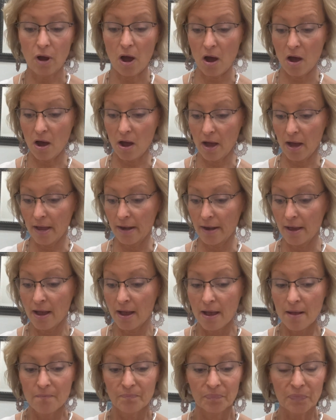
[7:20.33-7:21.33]
on
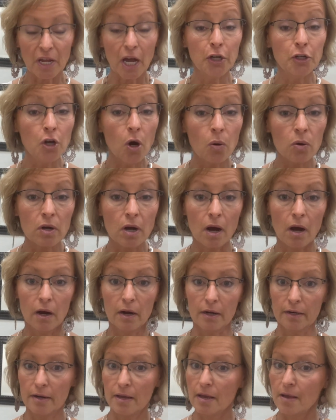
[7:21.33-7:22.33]
a note
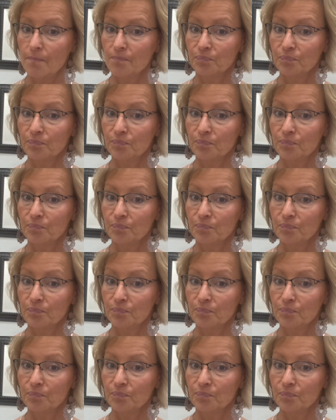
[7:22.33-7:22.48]
card,